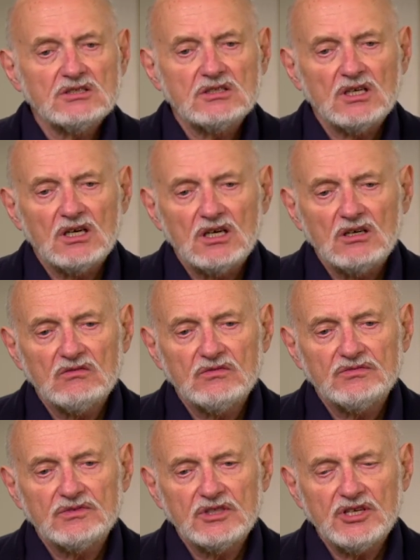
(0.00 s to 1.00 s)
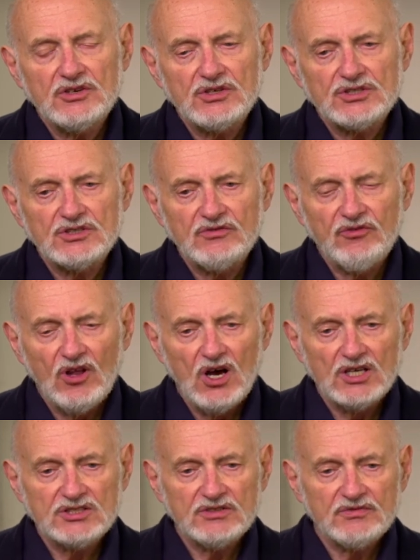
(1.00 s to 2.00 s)
of leaders and
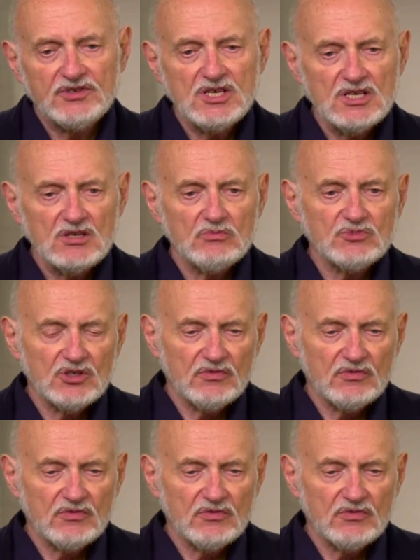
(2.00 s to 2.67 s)
flaws of teams,